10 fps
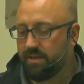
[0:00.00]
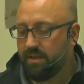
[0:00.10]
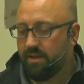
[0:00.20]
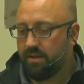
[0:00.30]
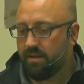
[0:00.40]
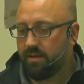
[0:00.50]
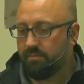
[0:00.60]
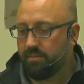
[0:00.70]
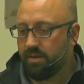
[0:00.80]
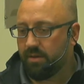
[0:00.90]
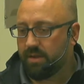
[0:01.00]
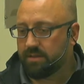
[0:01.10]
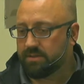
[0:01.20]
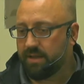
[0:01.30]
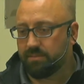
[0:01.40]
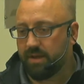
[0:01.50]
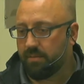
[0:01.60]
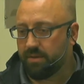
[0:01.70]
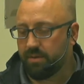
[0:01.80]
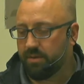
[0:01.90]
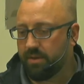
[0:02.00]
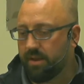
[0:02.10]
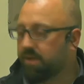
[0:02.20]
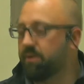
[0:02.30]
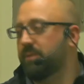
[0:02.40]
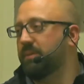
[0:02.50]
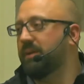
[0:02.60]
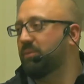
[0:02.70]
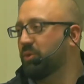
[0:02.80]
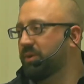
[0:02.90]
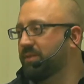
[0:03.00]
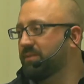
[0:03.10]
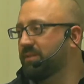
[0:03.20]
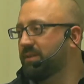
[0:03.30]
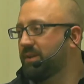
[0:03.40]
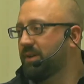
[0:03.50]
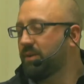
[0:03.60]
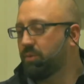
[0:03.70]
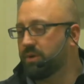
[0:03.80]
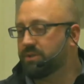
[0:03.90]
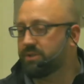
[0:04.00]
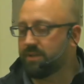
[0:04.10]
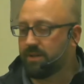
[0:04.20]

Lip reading: you know, at the same time, they couldn't have been more different. Which,